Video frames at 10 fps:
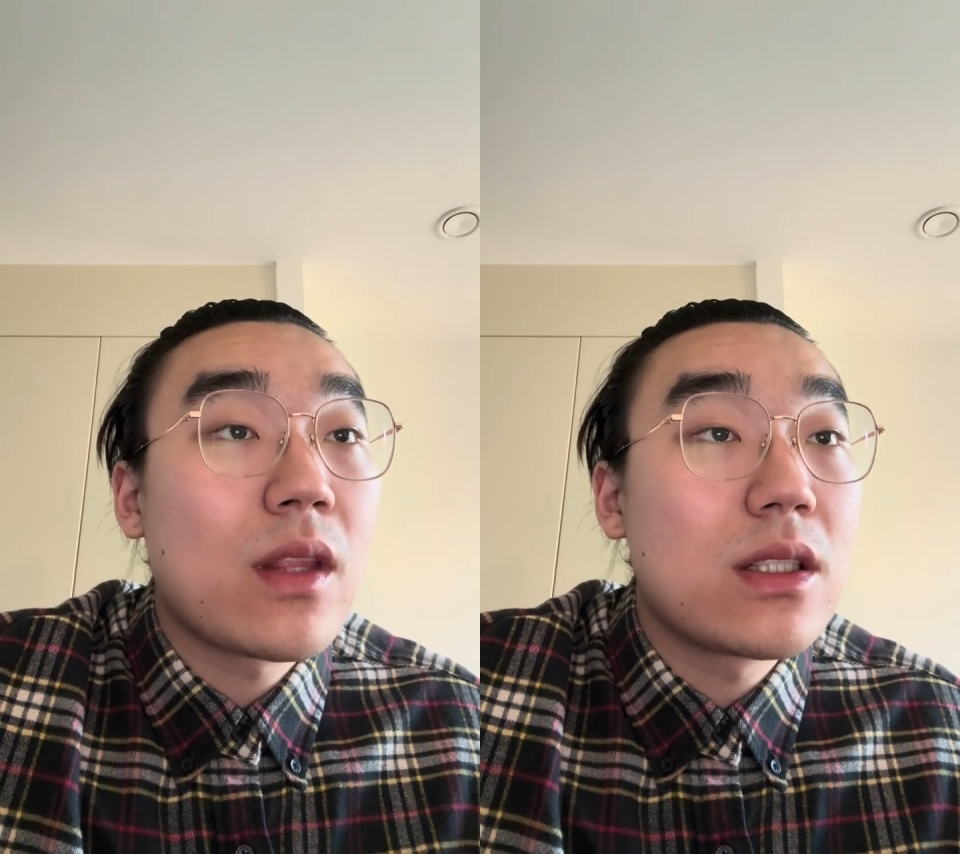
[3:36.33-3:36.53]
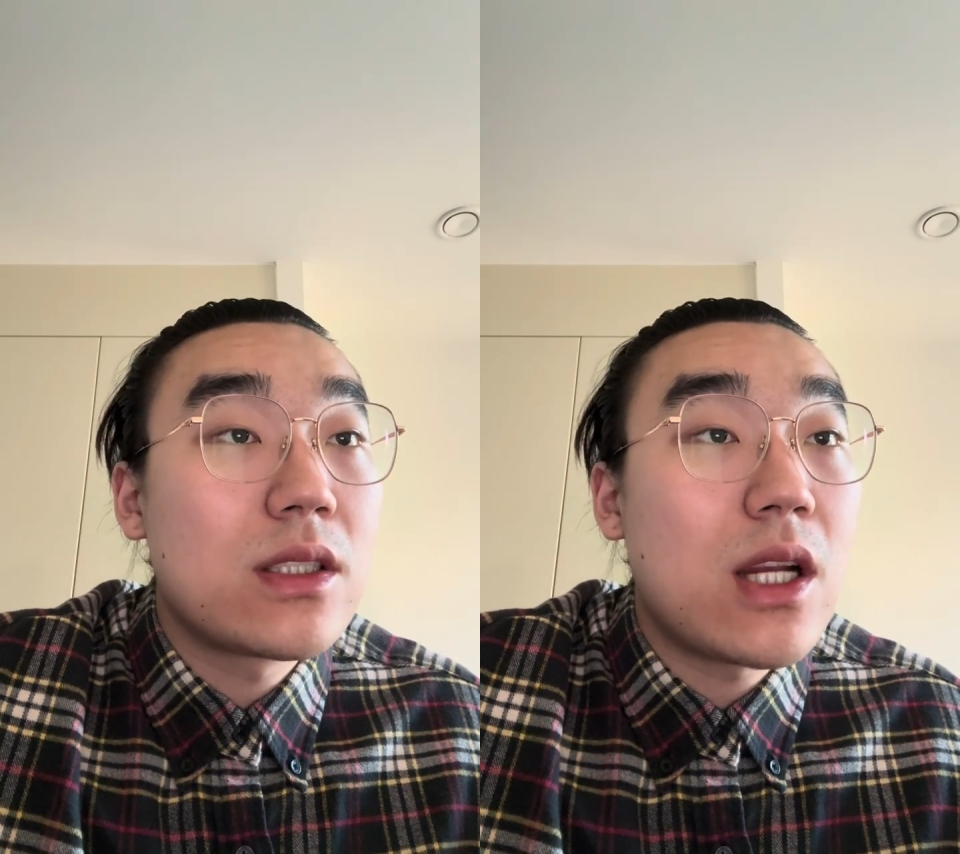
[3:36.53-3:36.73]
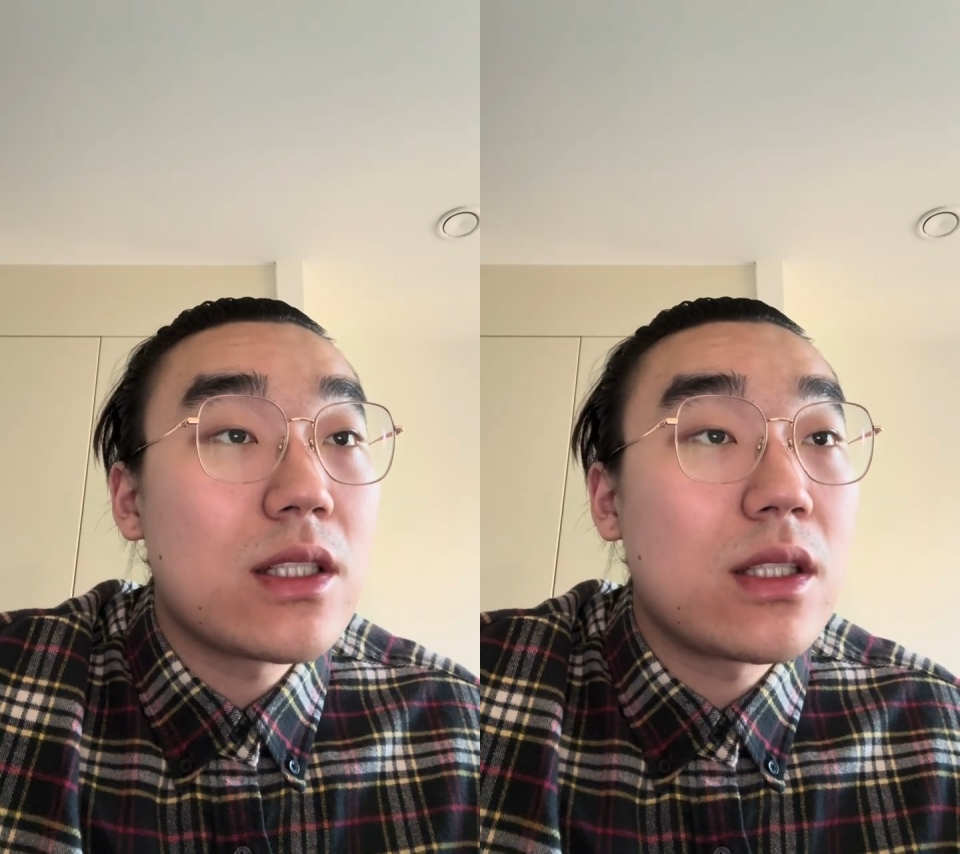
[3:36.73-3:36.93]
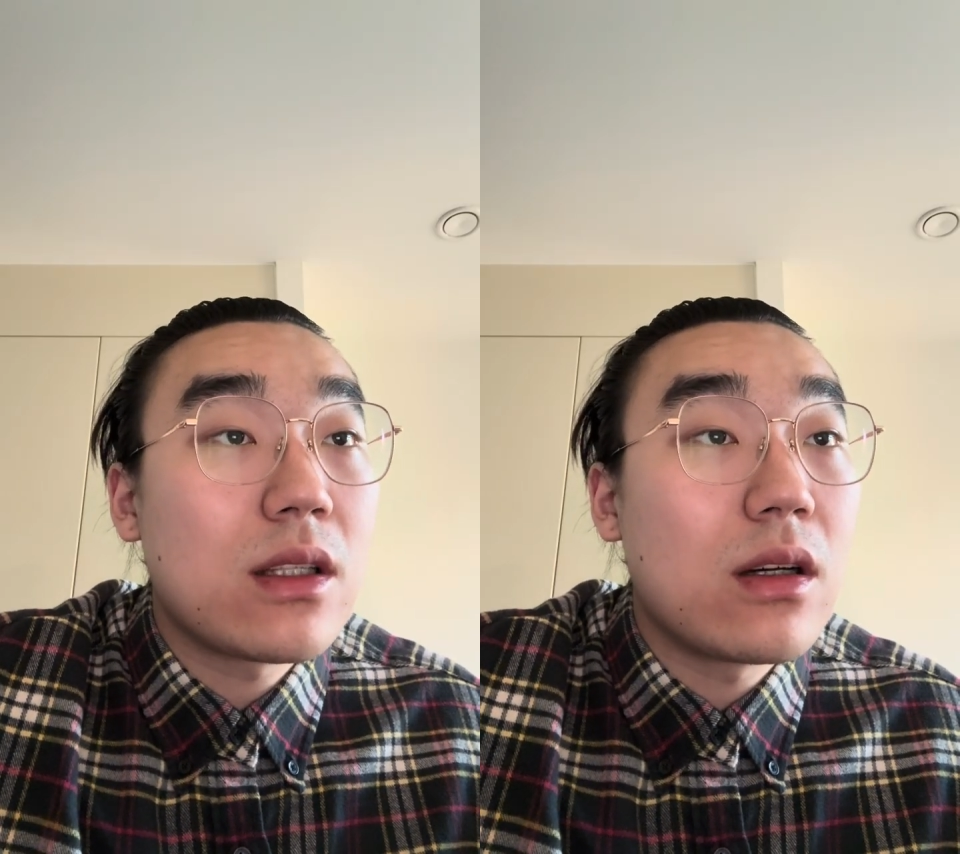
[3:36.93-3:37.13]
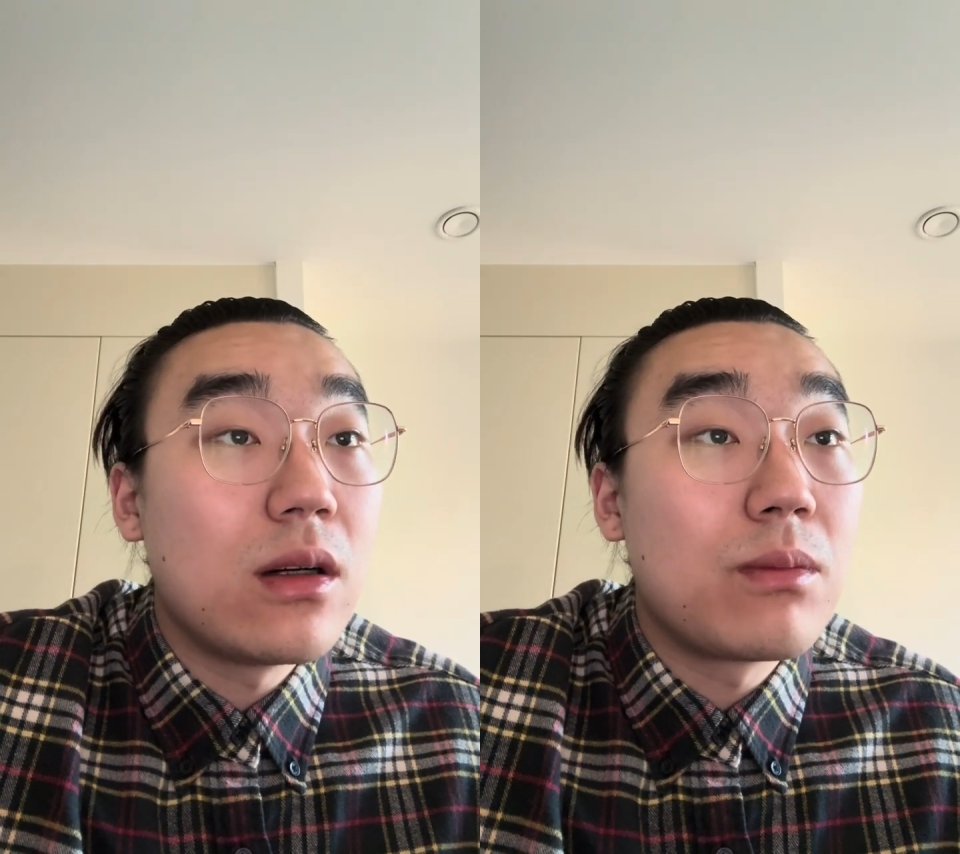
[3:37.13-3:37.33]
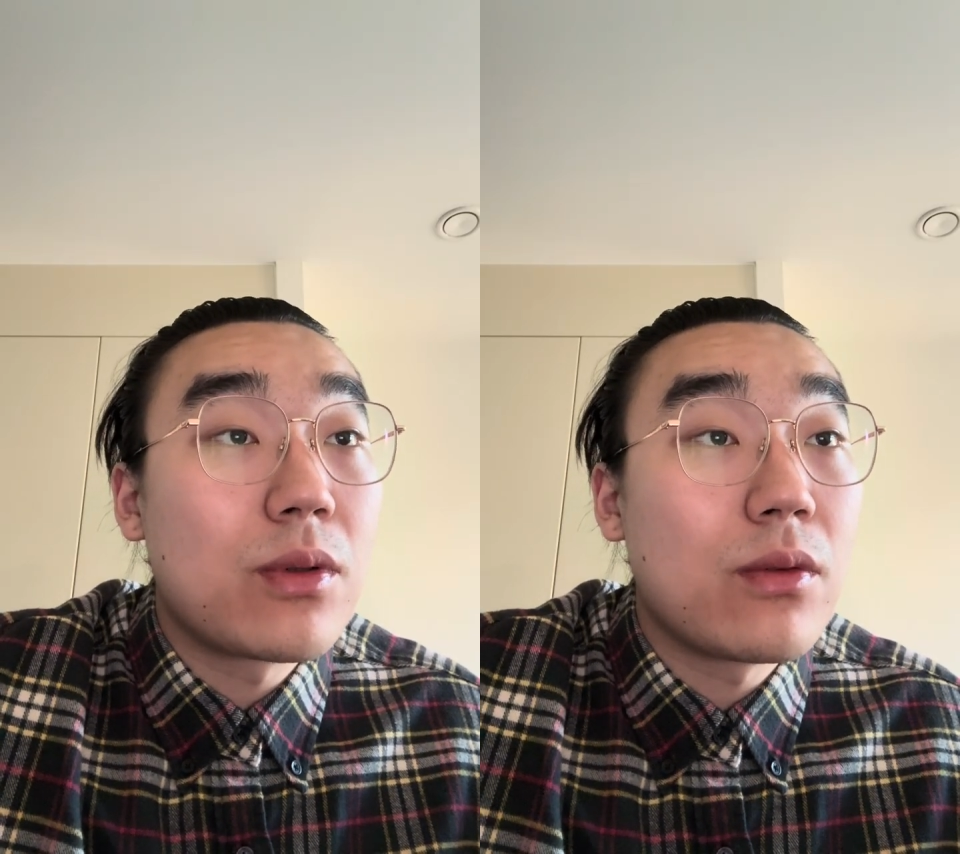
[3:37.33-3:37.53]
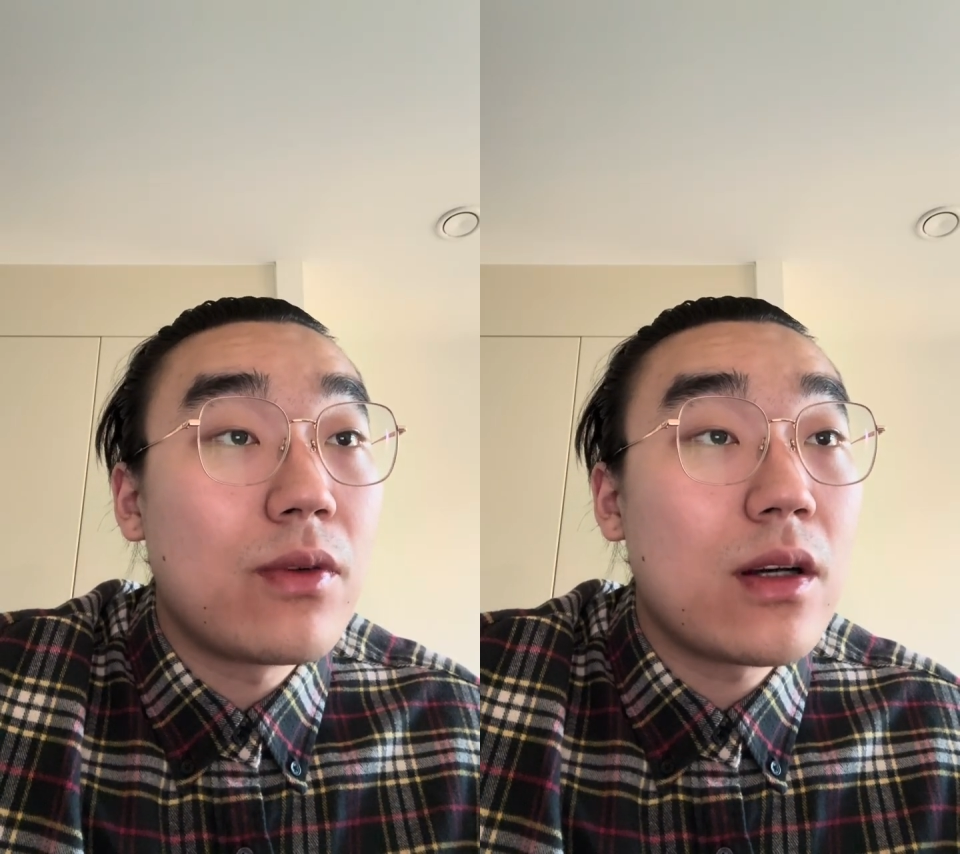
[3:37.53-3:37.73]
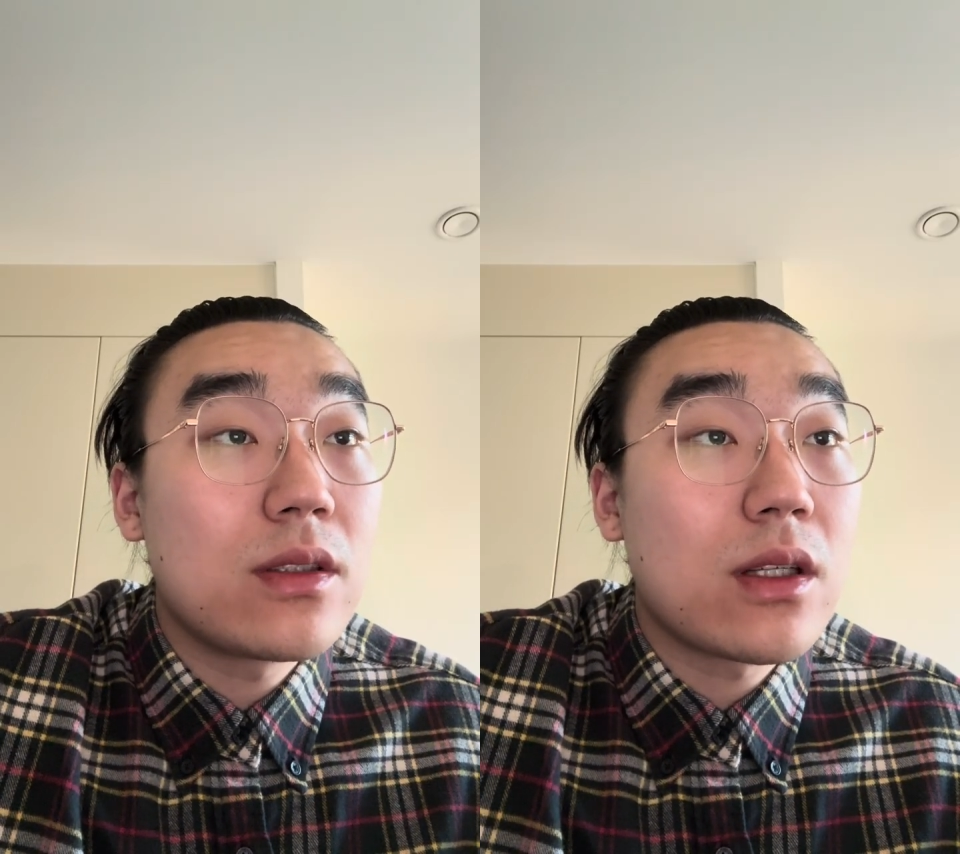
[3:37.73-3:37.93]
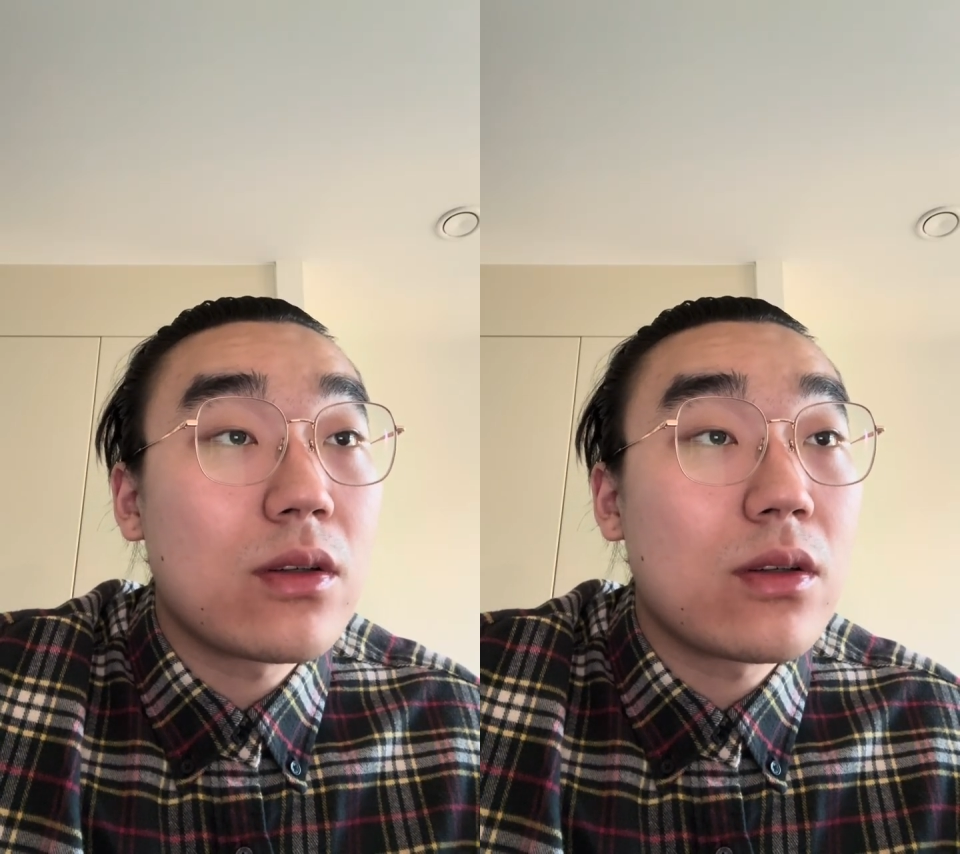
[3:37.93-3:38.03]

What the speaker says: suggesting a profound